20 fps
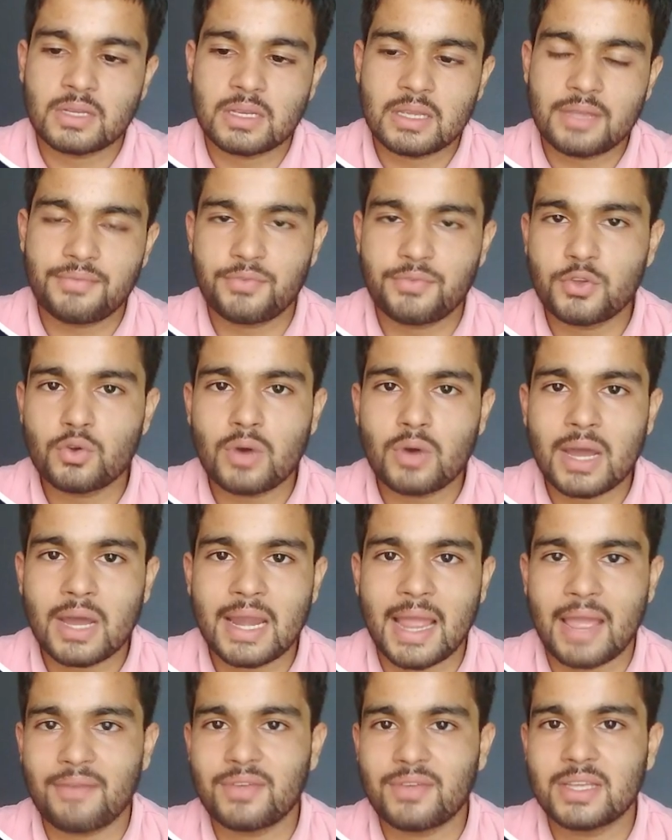If you are
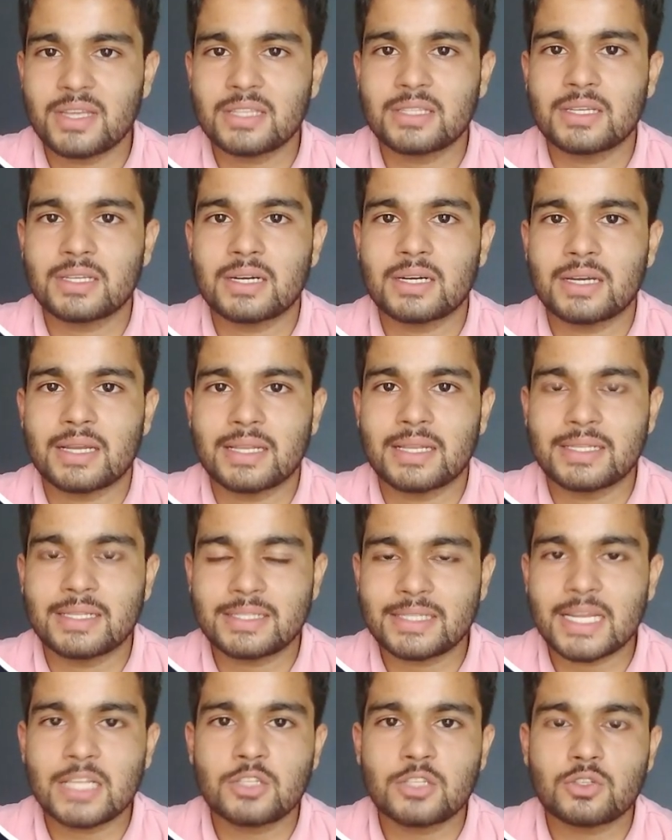having the
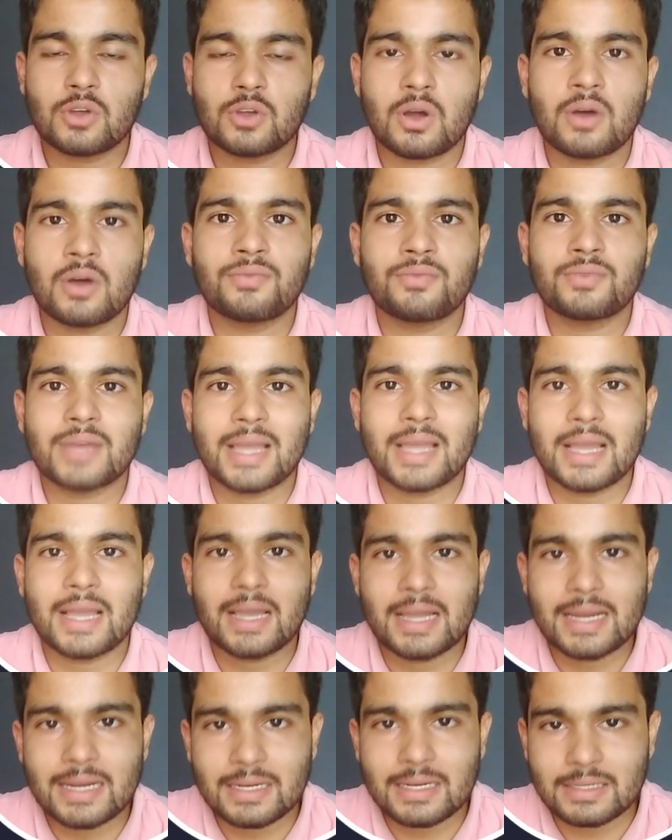instance of
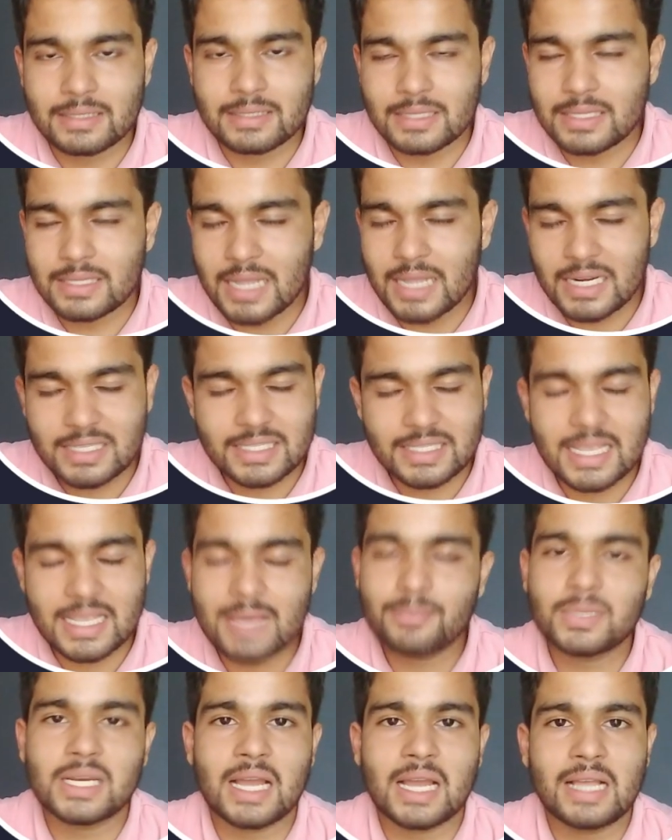that
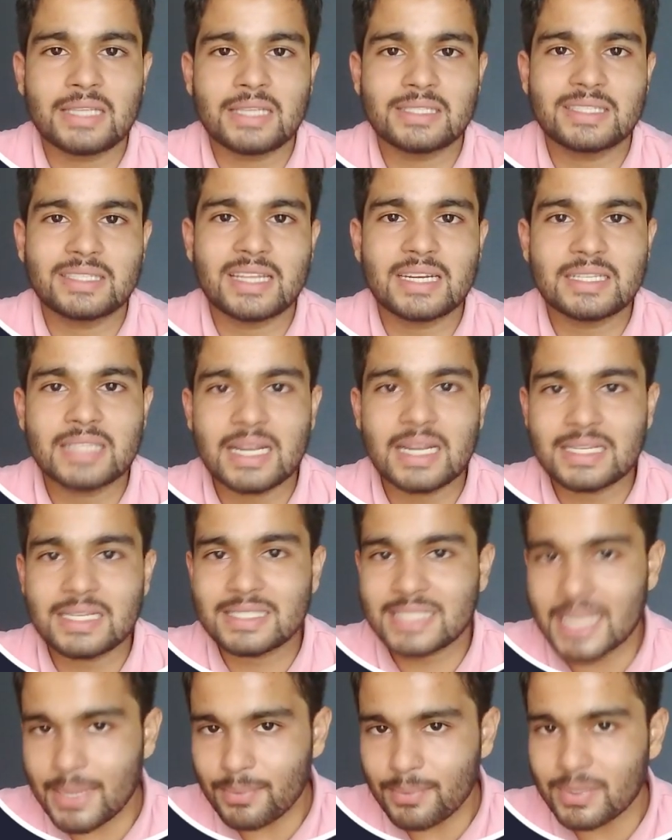same class, then that
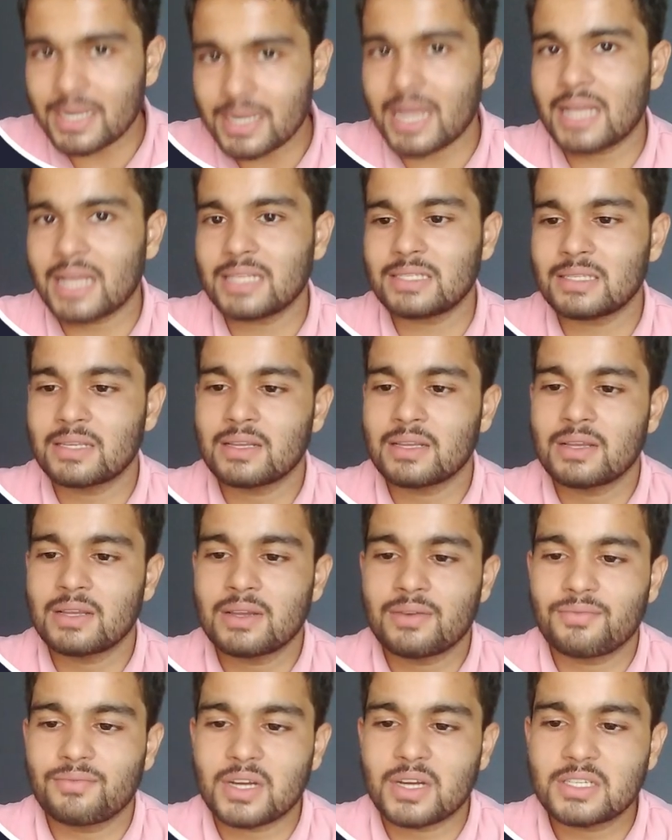same class
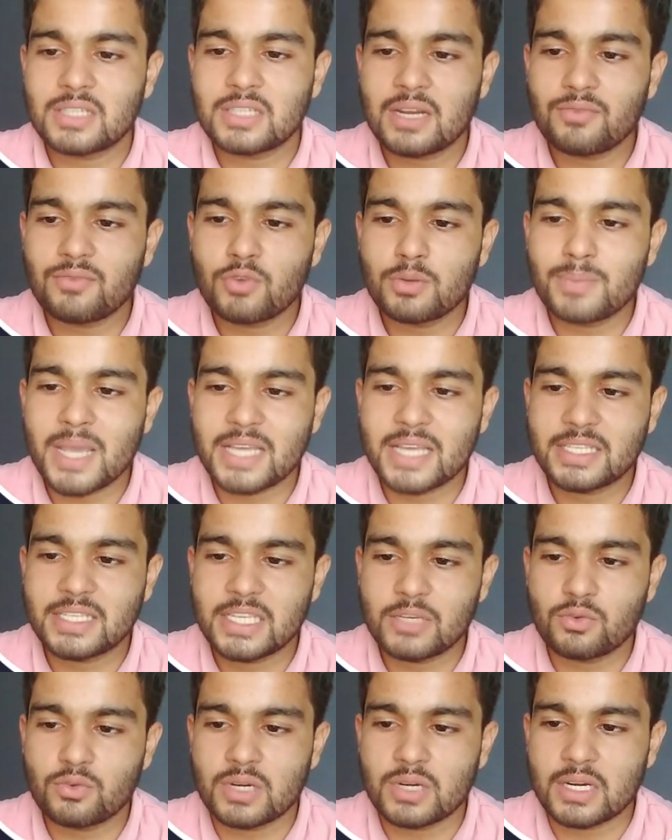function would be
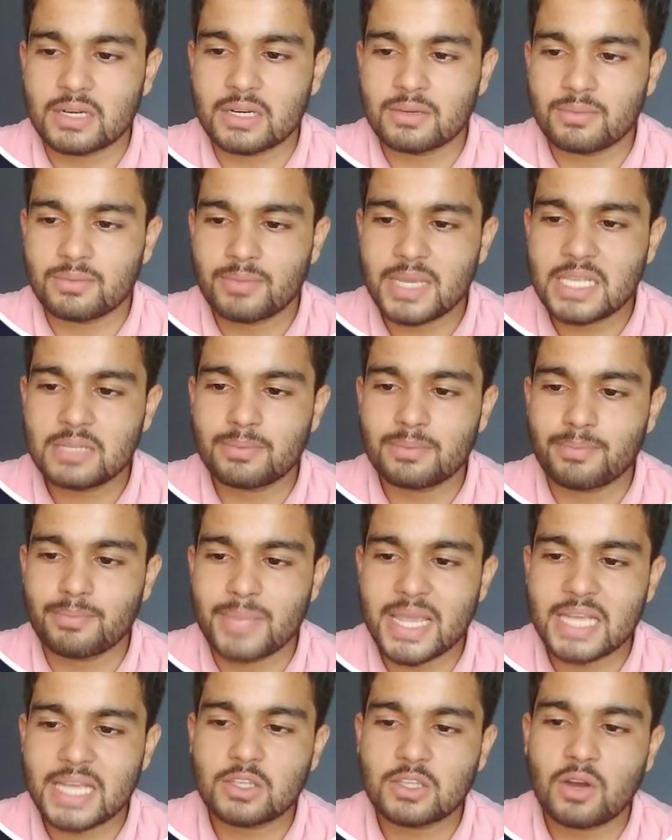executed. Means
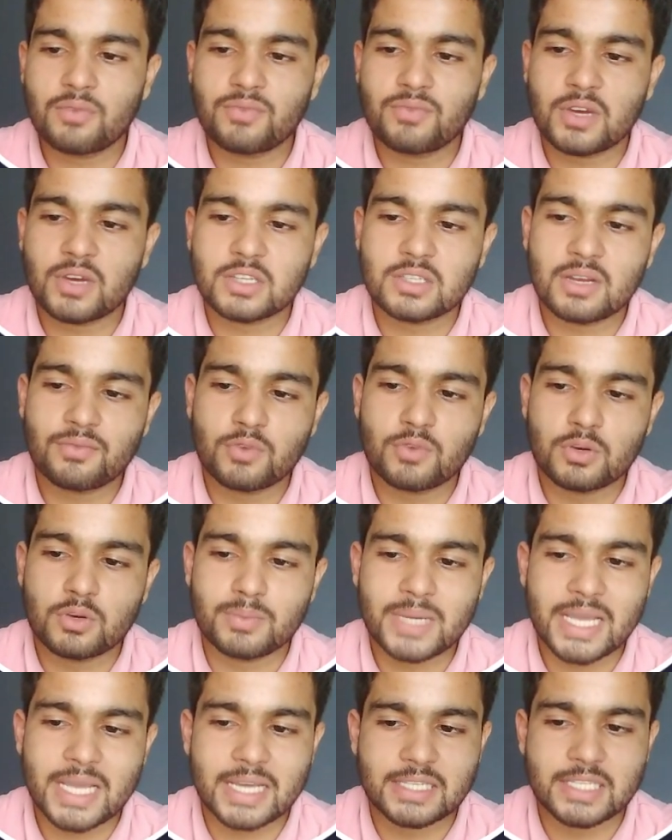make sound function would
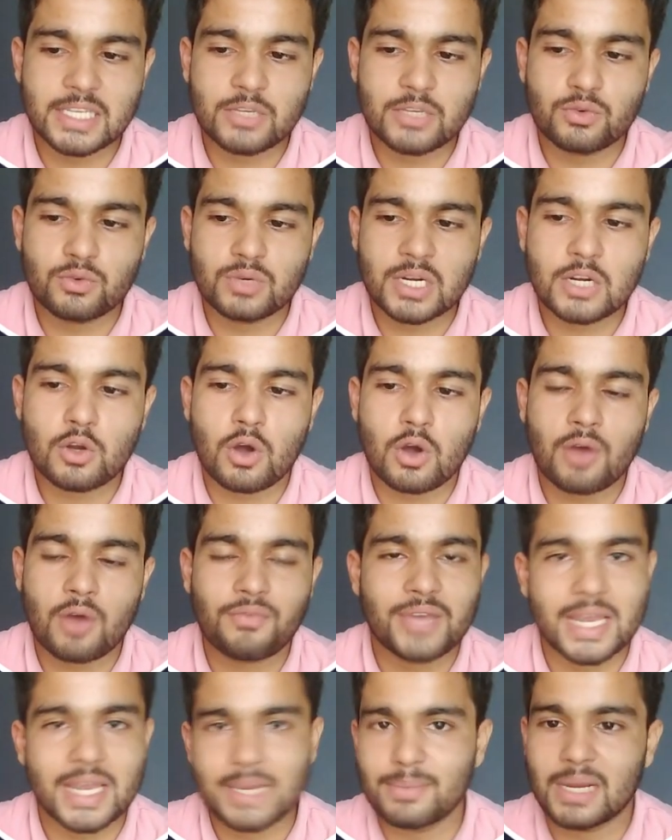be executed of
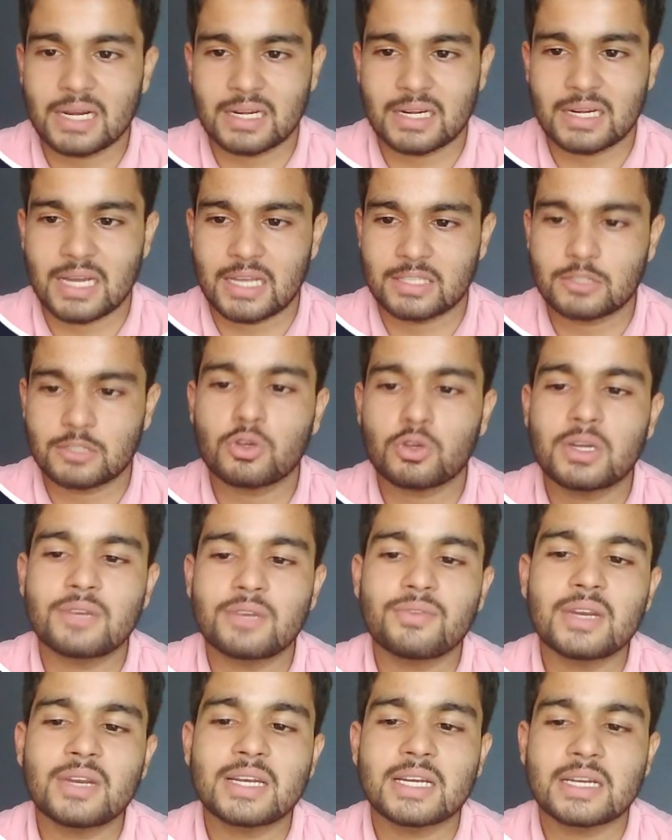animal class. So
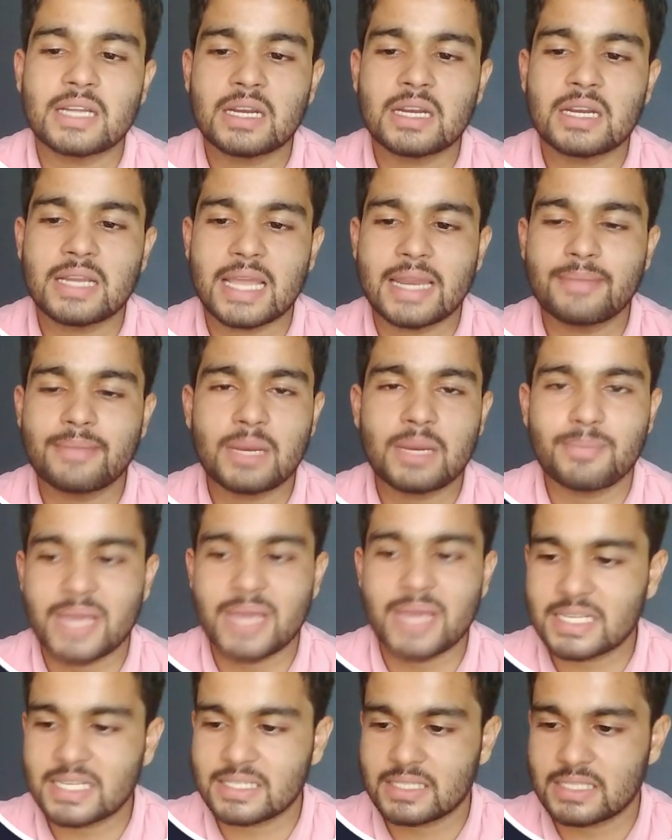it will return animal
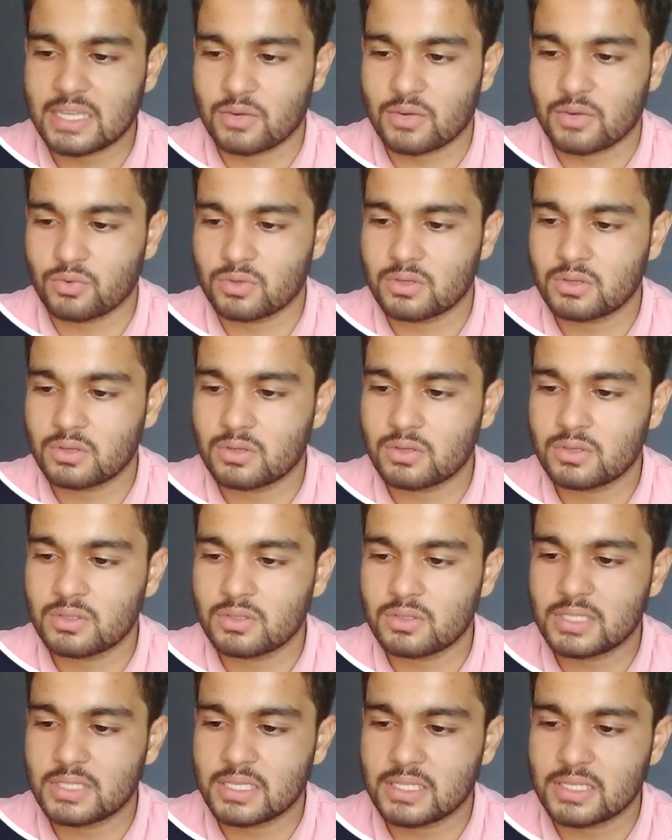makes sound.
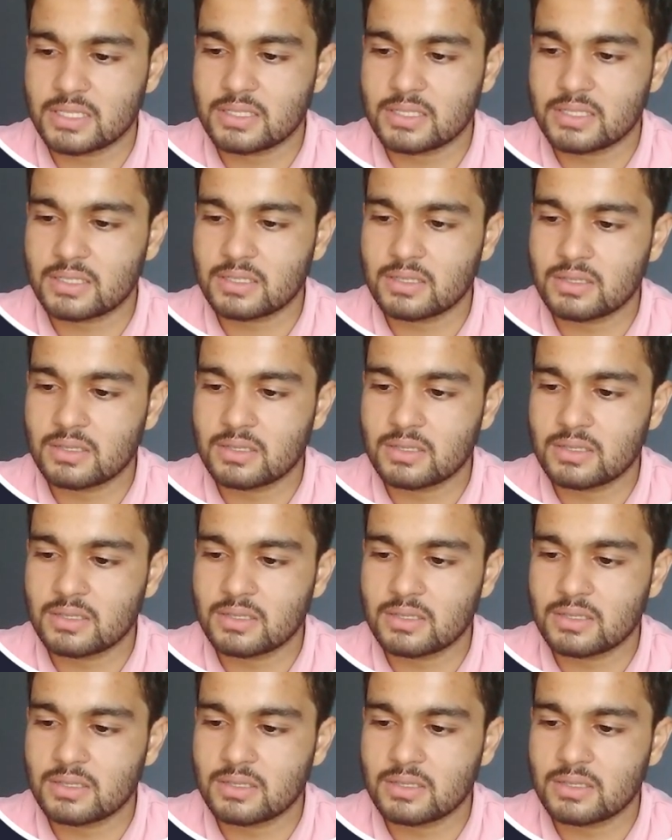See this.